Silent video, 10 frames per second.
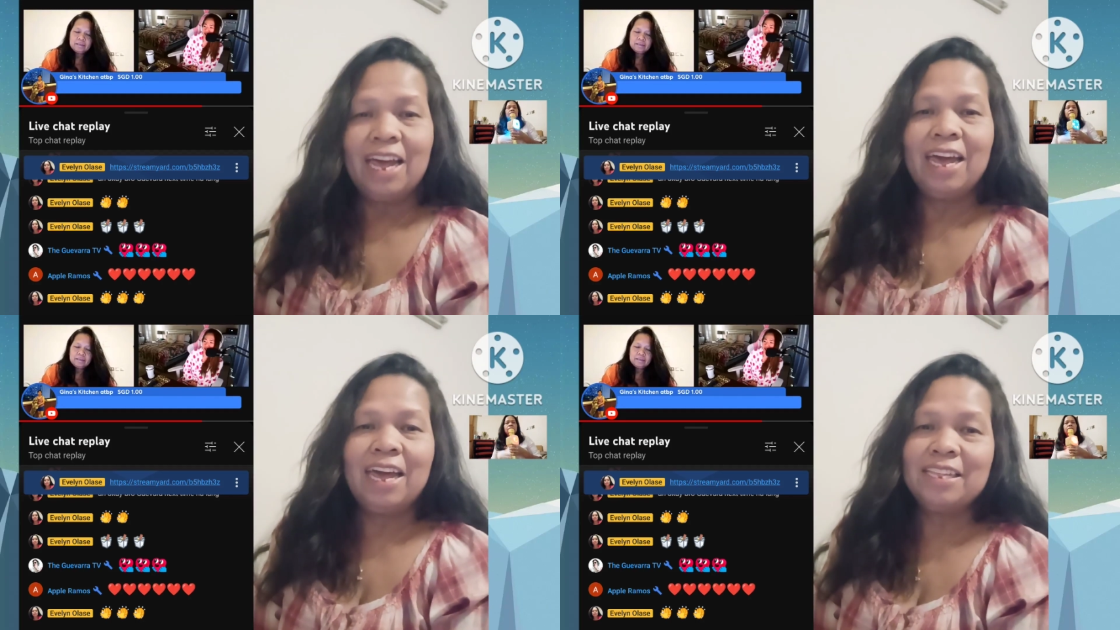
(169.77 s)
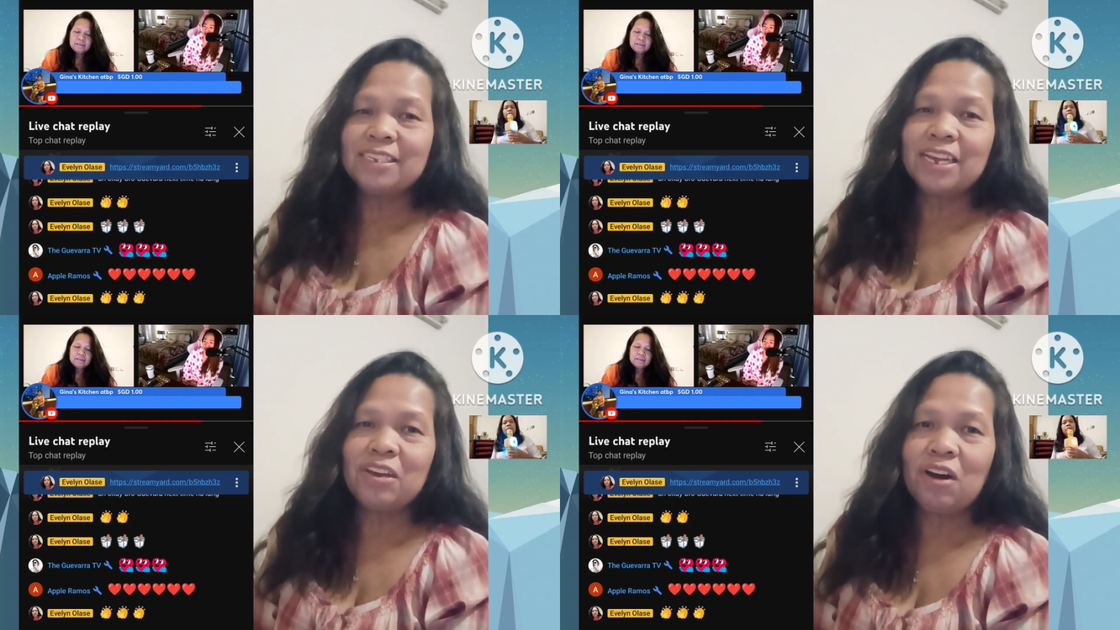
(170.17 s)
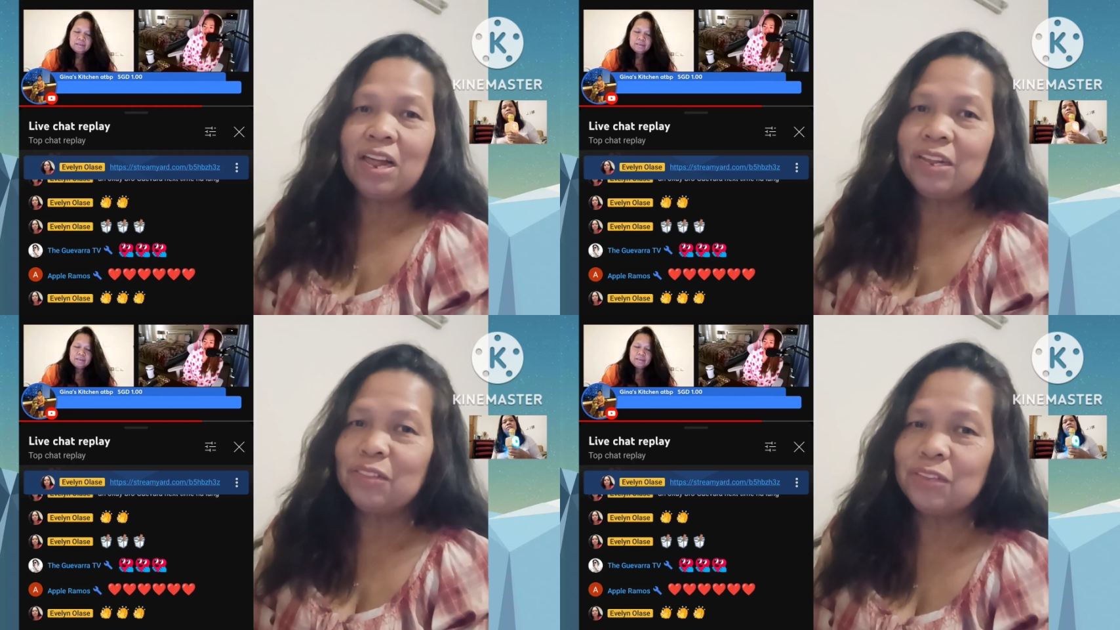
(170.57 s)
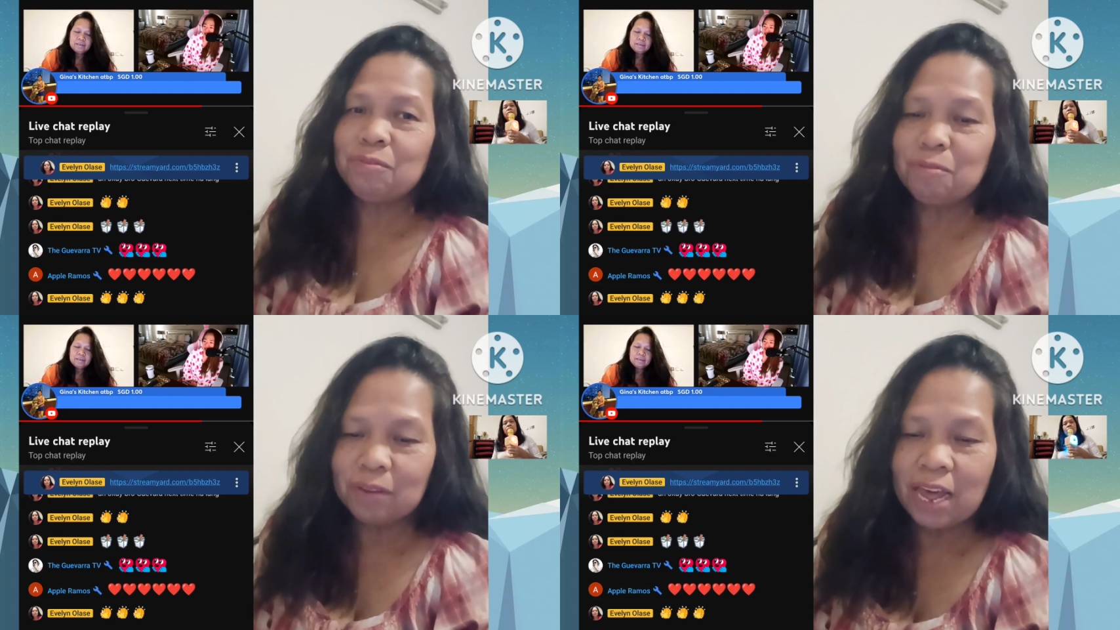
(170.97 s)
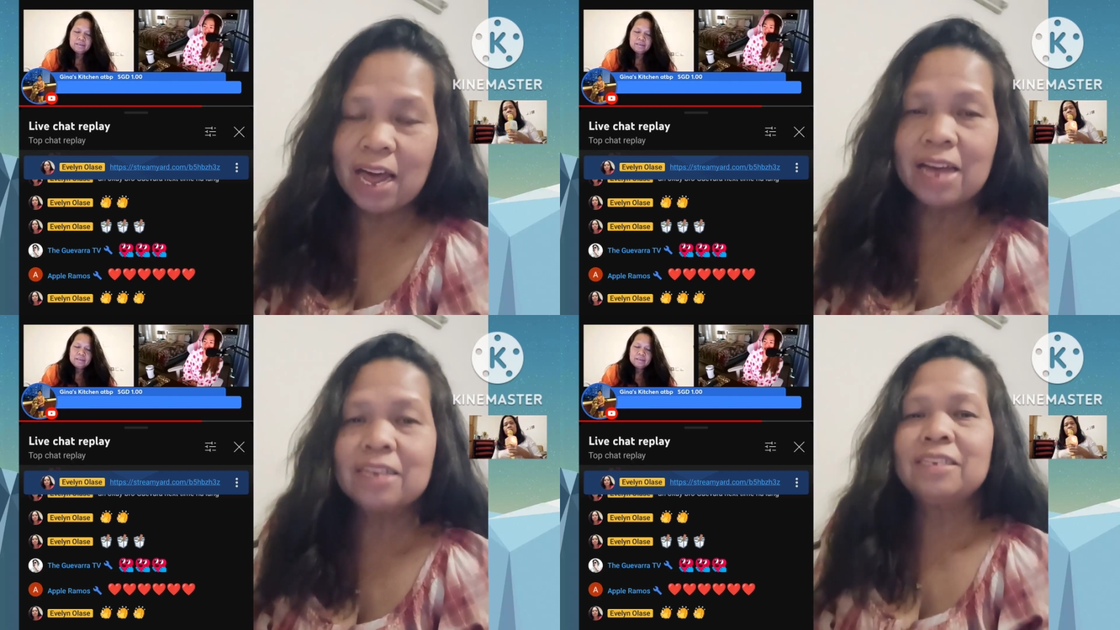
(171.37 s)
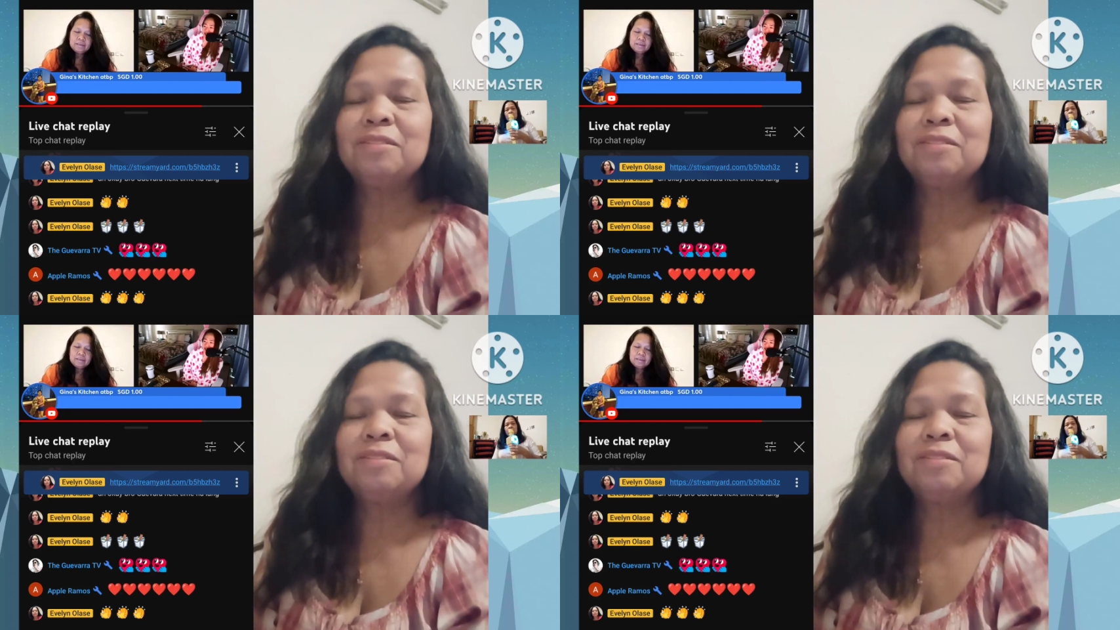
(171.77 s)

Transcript: And sa'yo, Alan TV Vlog,